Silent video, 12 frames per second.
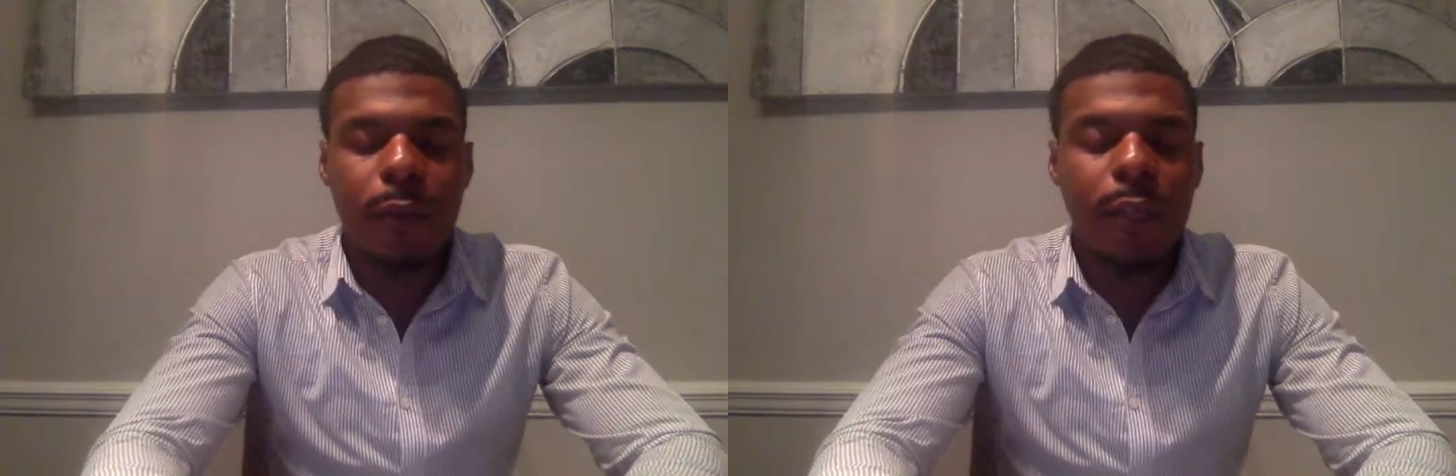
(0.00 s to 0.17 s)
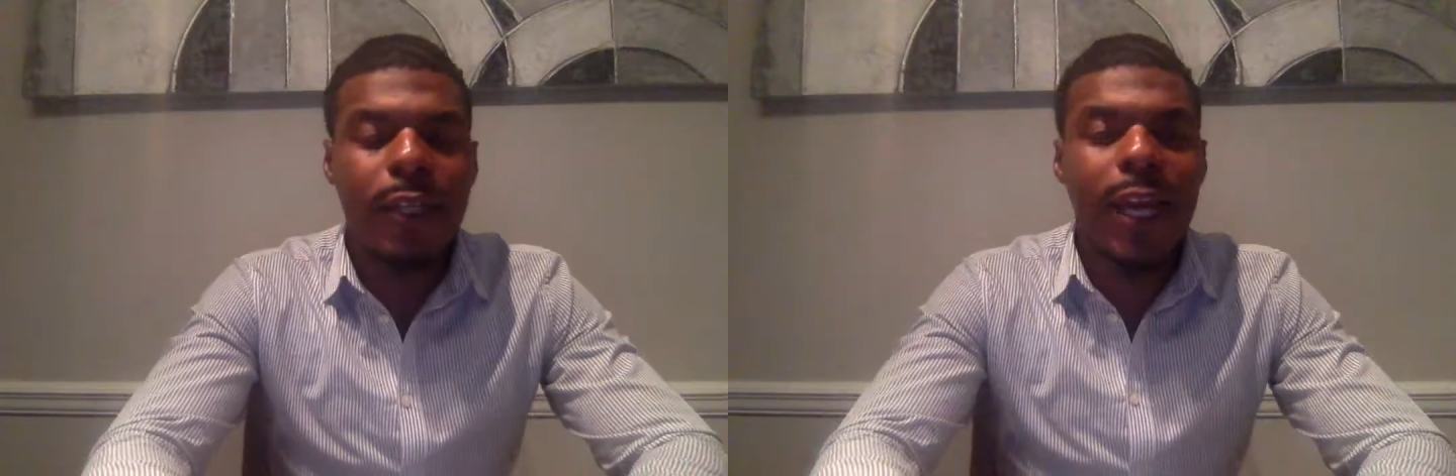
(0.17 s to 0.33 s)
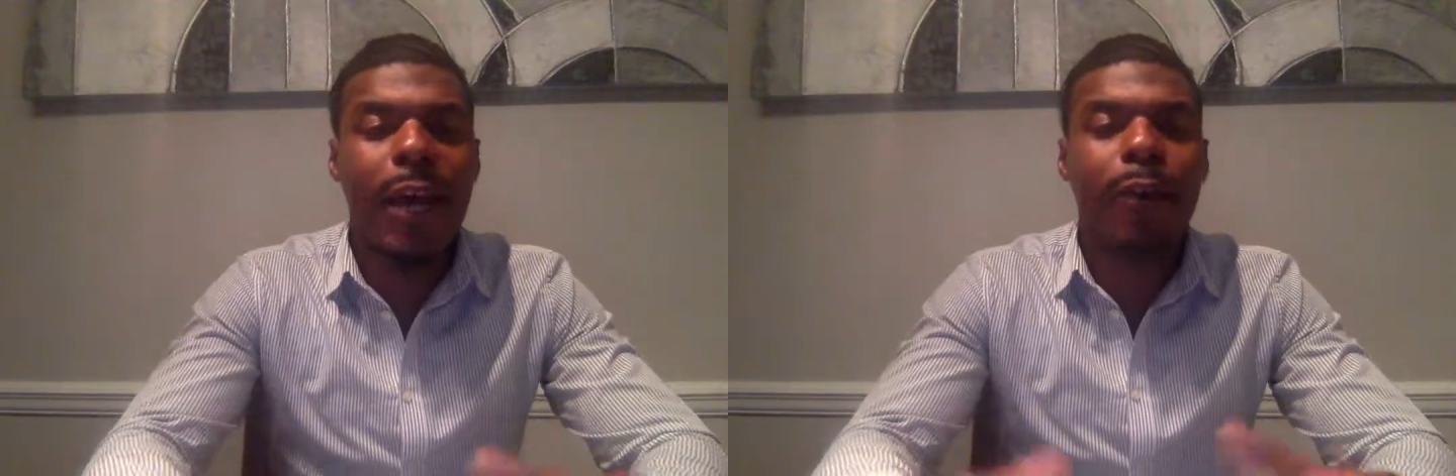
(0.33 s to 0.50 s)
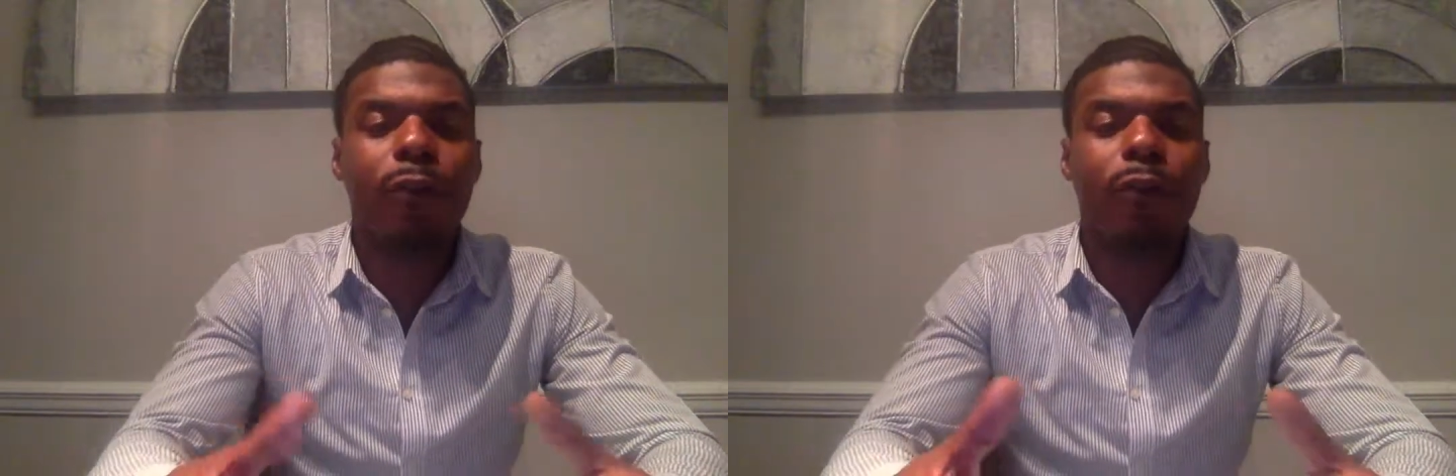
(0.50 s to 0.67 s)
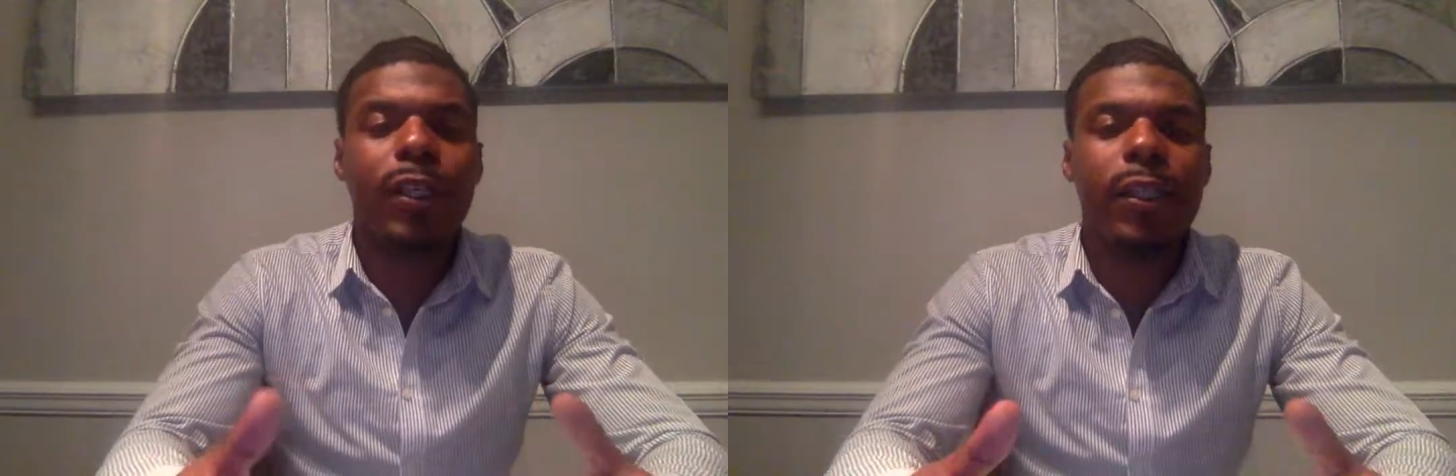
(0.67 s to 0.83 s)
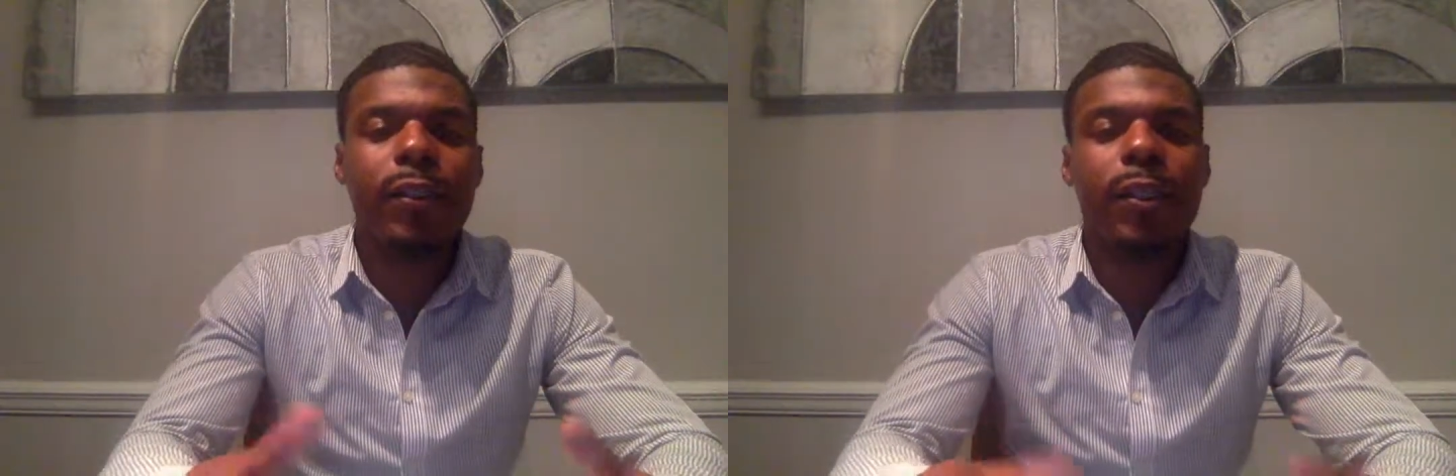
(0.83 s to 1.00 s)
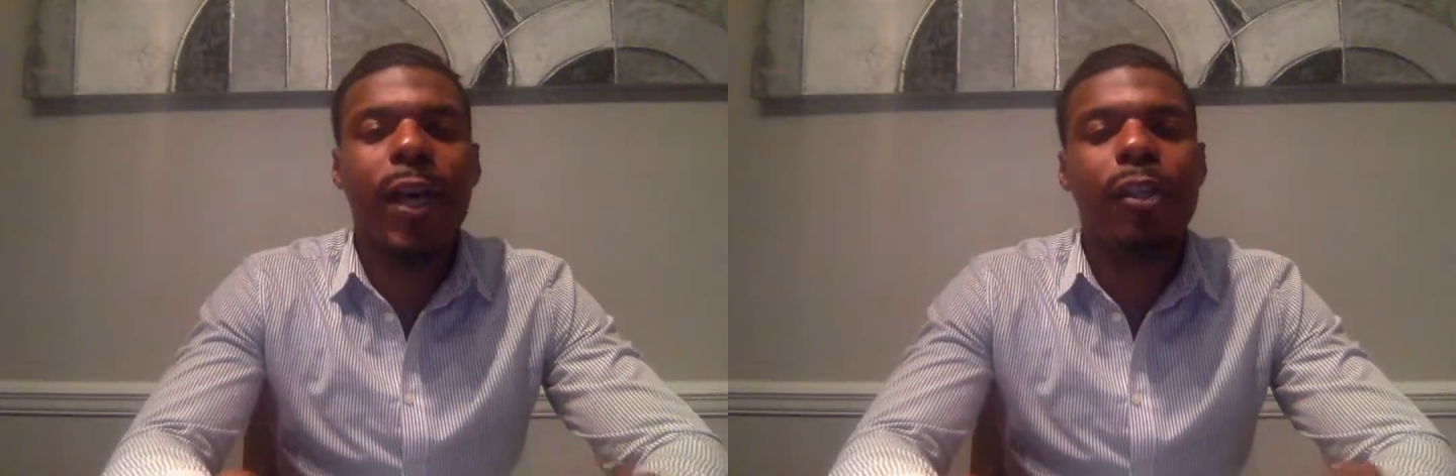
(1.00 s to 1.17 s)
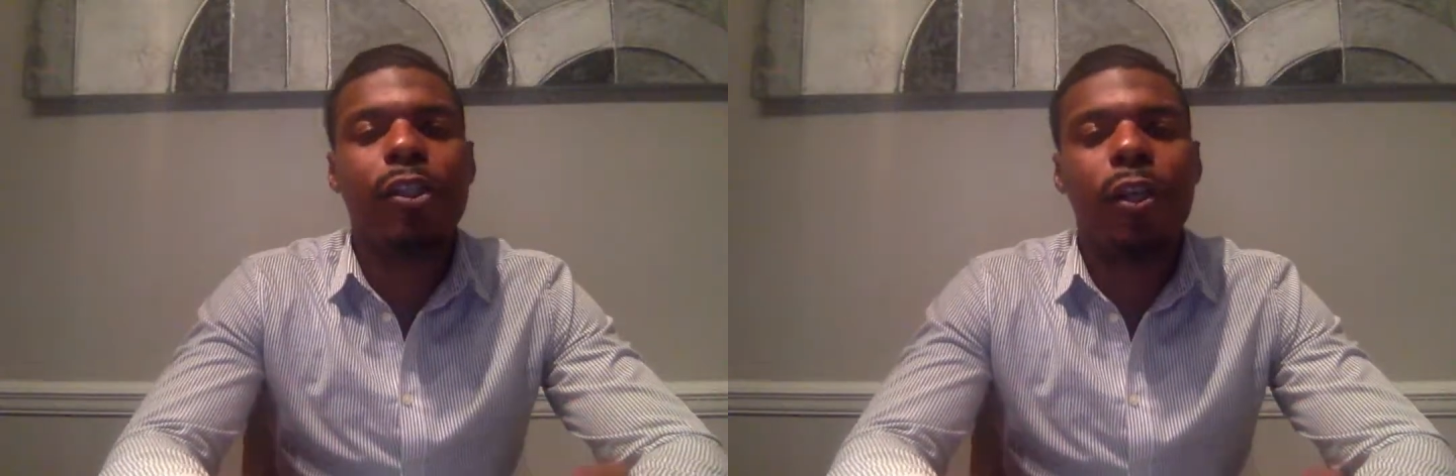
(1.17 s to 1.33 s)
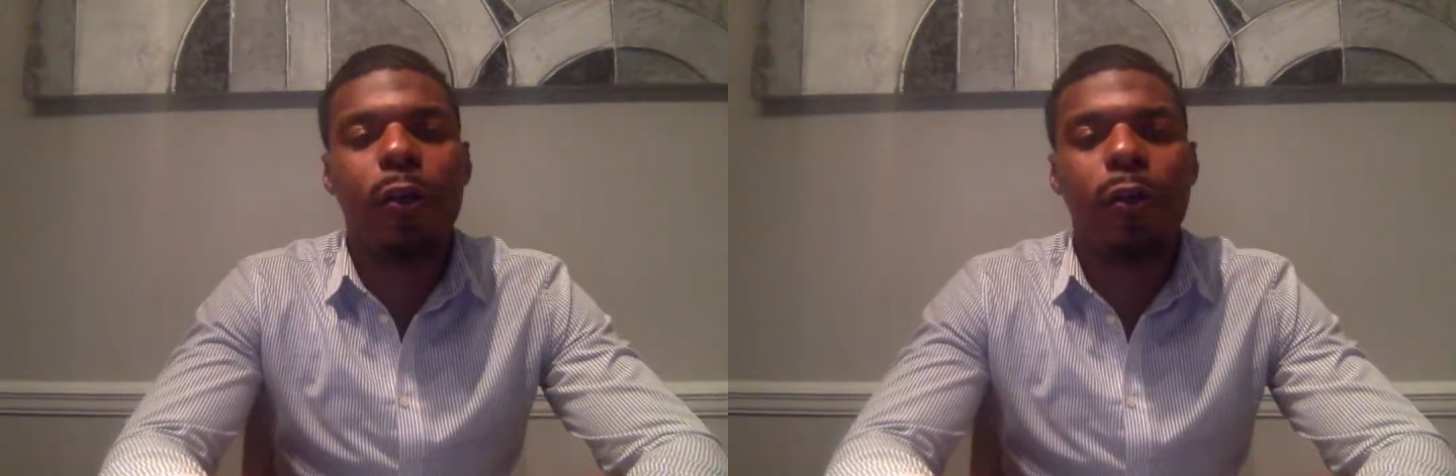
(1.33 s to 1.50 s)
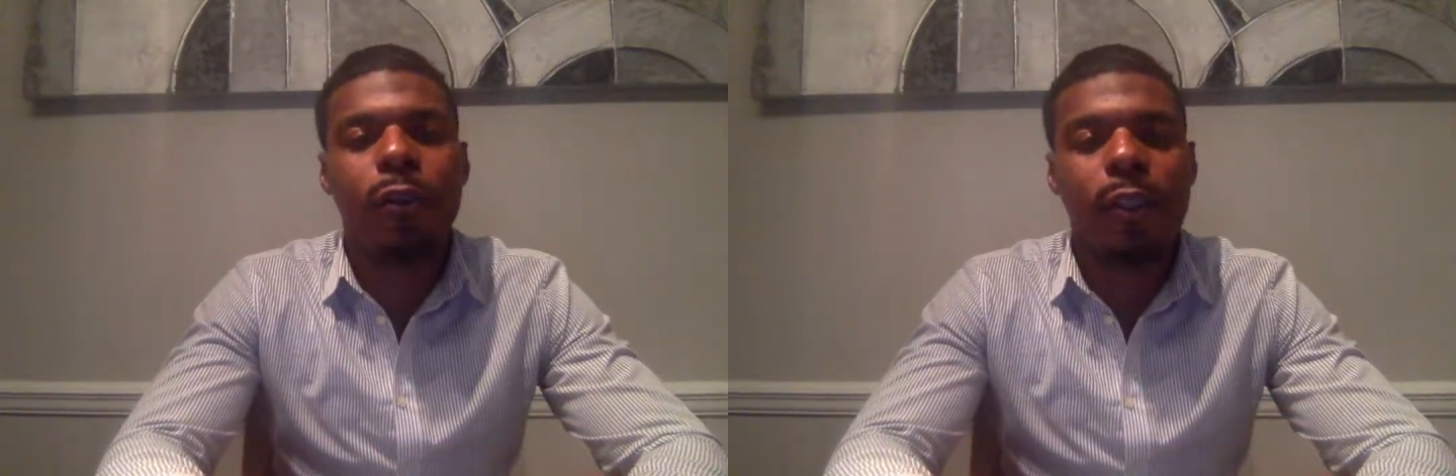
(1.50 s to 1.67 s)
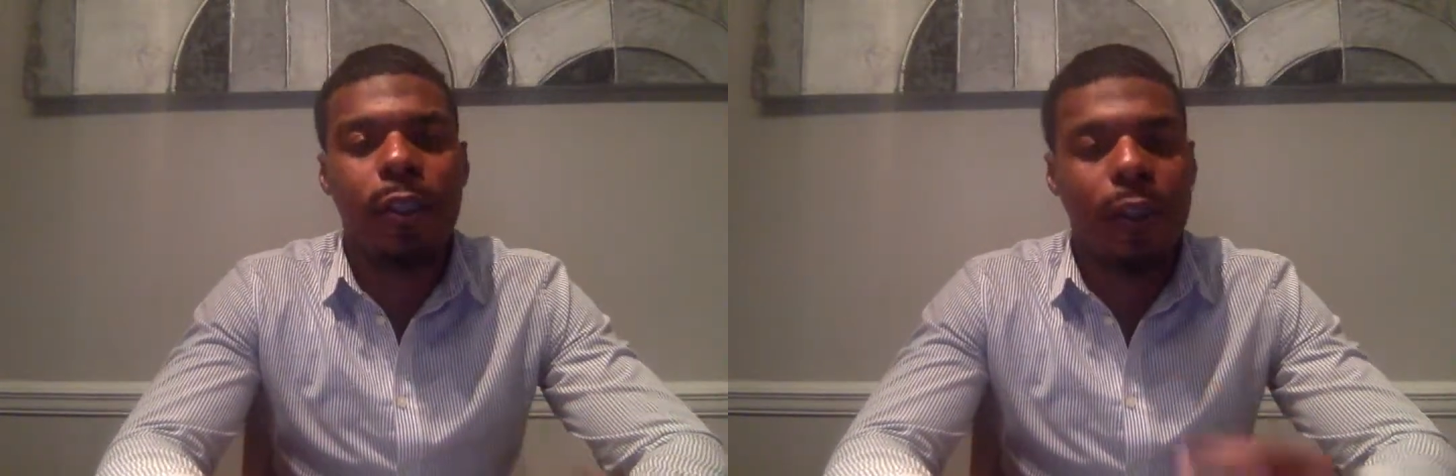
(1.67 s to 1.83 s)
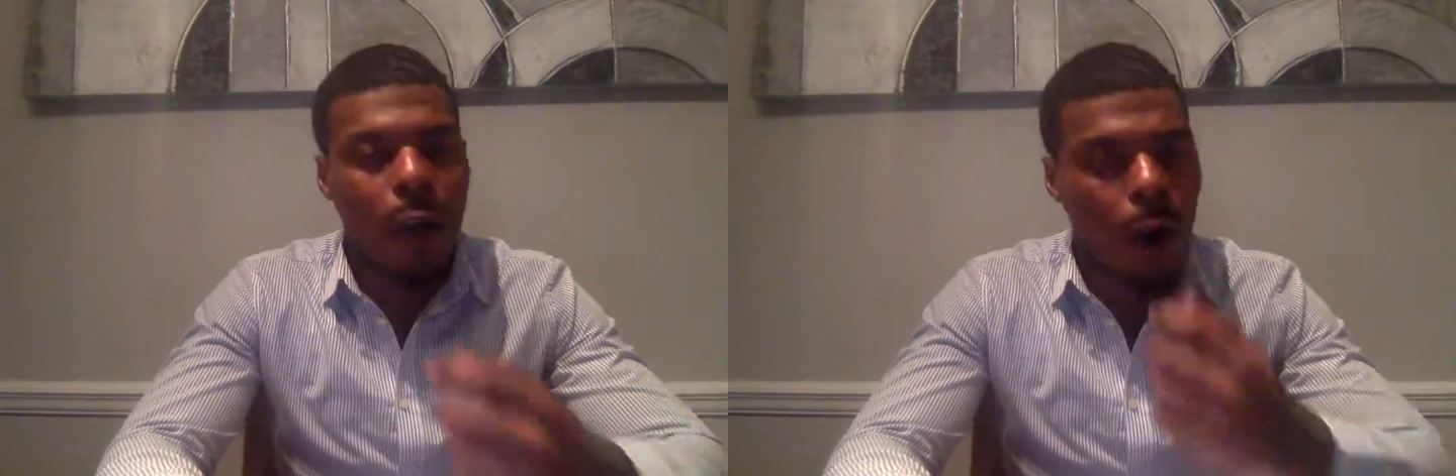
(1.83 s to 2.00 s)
Now, the reason I chose this